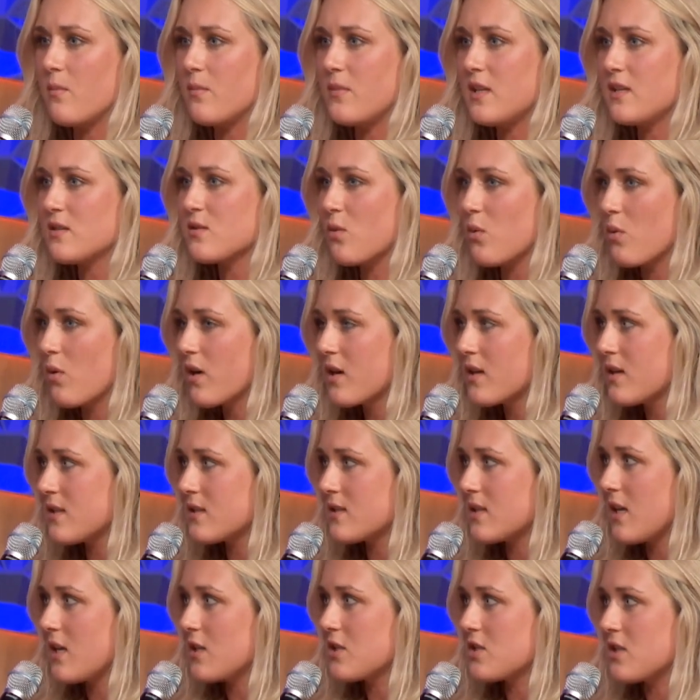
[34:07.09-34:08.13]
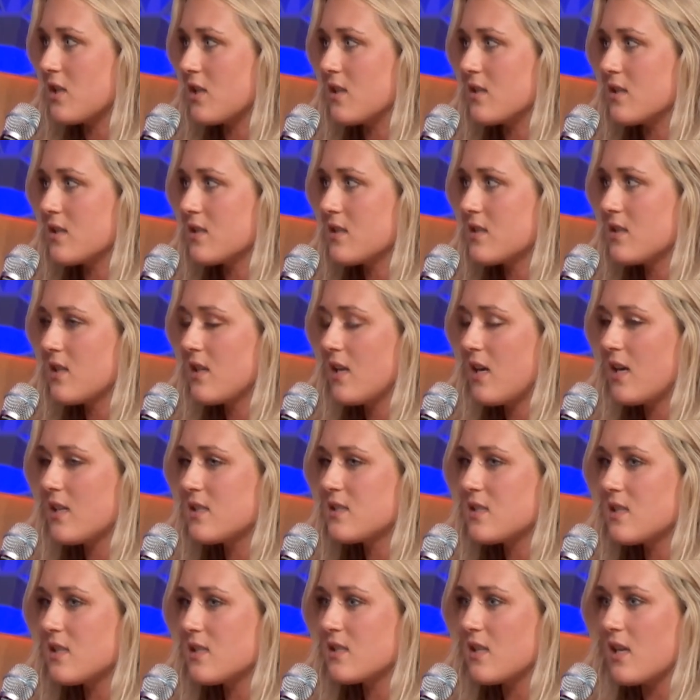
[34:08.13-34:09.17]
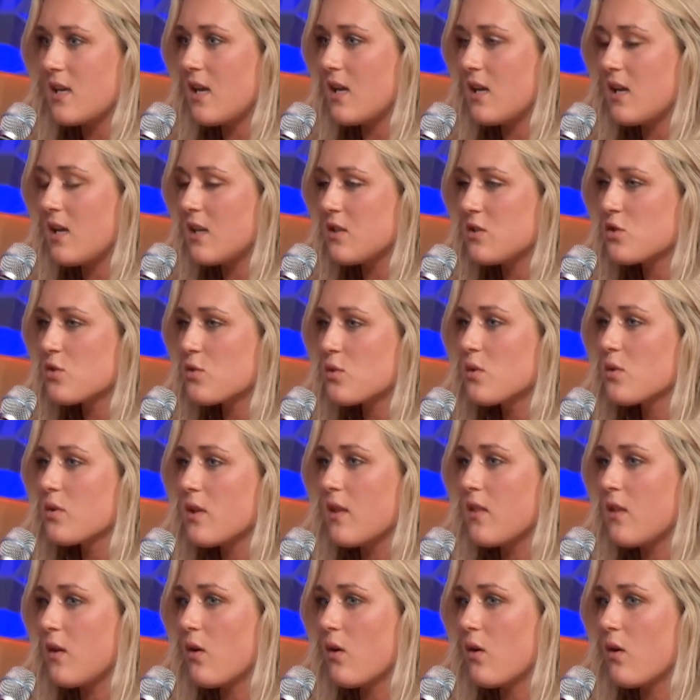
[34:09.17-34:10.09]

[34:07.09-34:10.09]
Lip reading: These organizations, it truly,